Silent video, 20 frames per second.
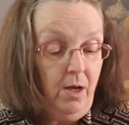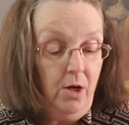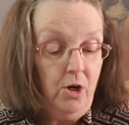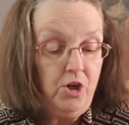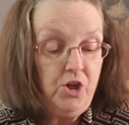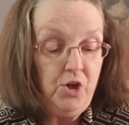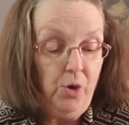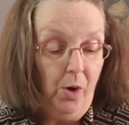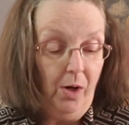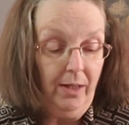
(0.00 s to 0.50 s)

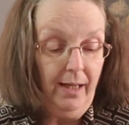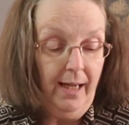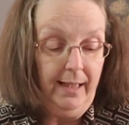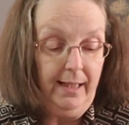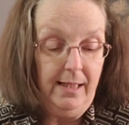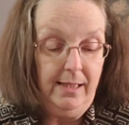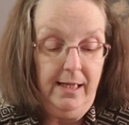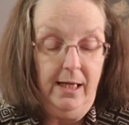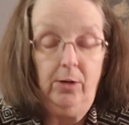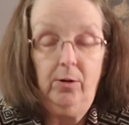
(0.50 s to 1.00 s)

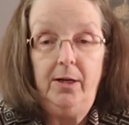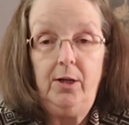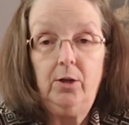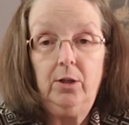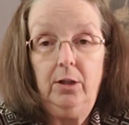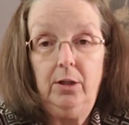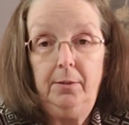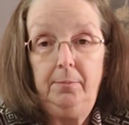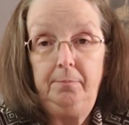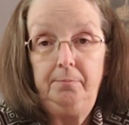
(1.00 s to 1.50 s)
Short-legged terrier
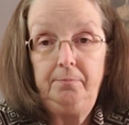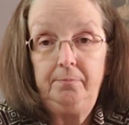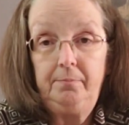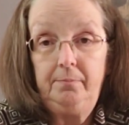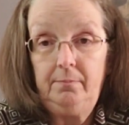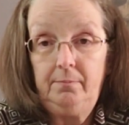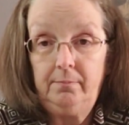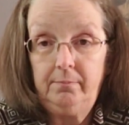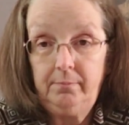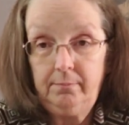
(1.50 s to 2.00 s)
clip.
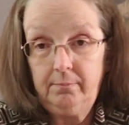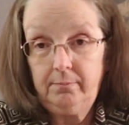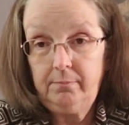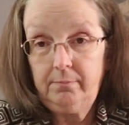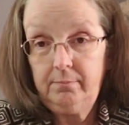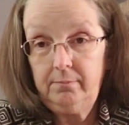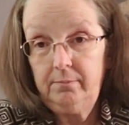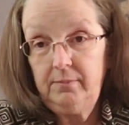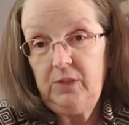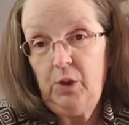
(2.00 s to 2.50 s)

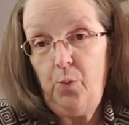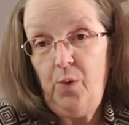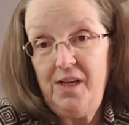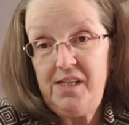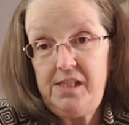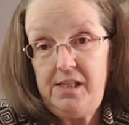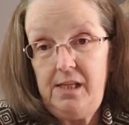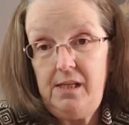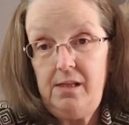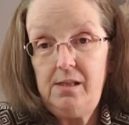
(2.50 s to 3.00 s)

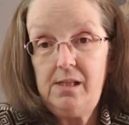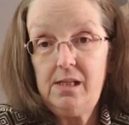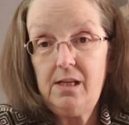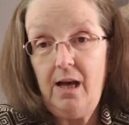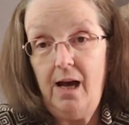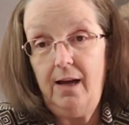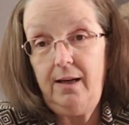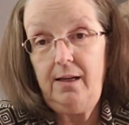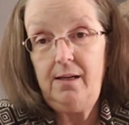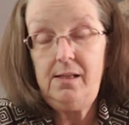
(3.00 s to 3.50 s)
Westie,
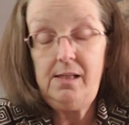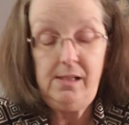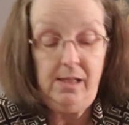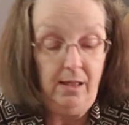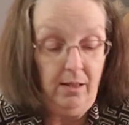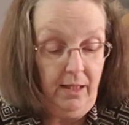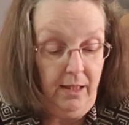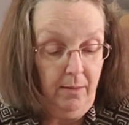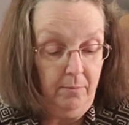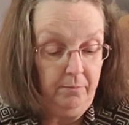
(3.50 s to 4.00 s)
Scotty,
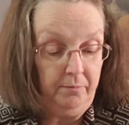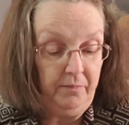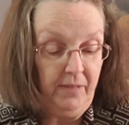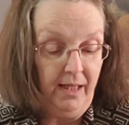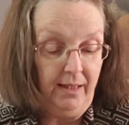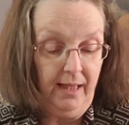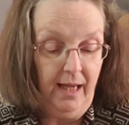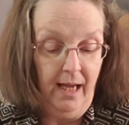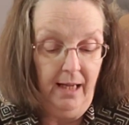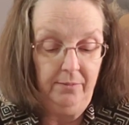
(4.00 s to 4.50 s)
Sealyham.
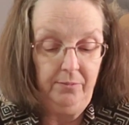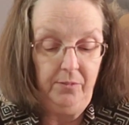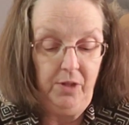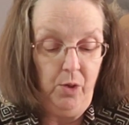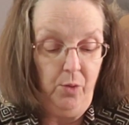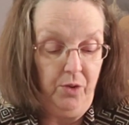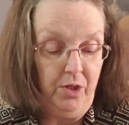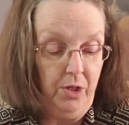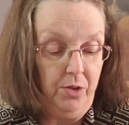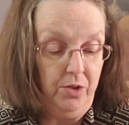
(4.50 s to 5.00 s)
Again,
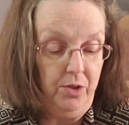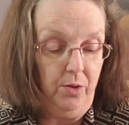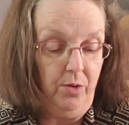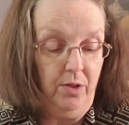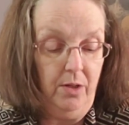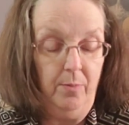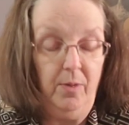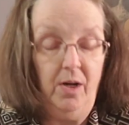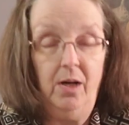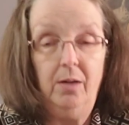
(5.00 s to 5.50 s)
you can do
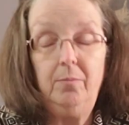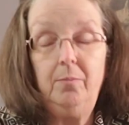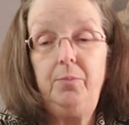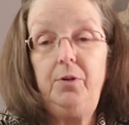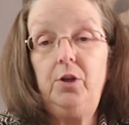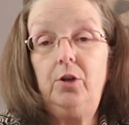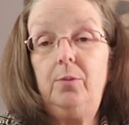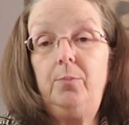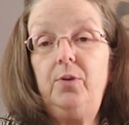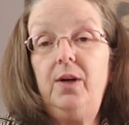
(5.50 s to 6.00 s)
them on
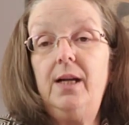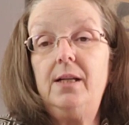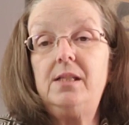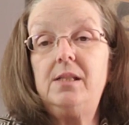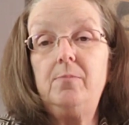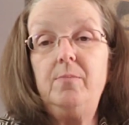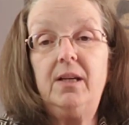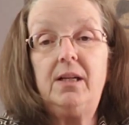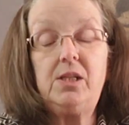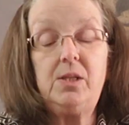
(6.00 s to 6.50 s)

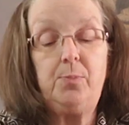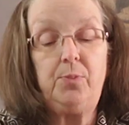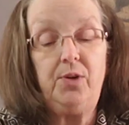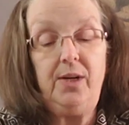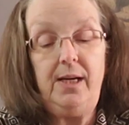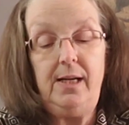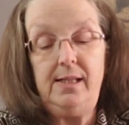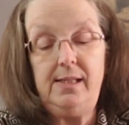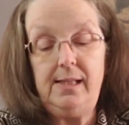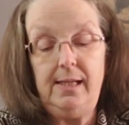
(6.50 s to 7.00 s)
purebreds, mixed
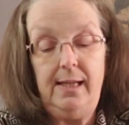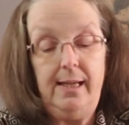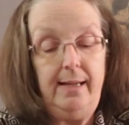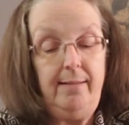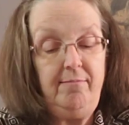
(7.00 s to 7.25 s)
breeds.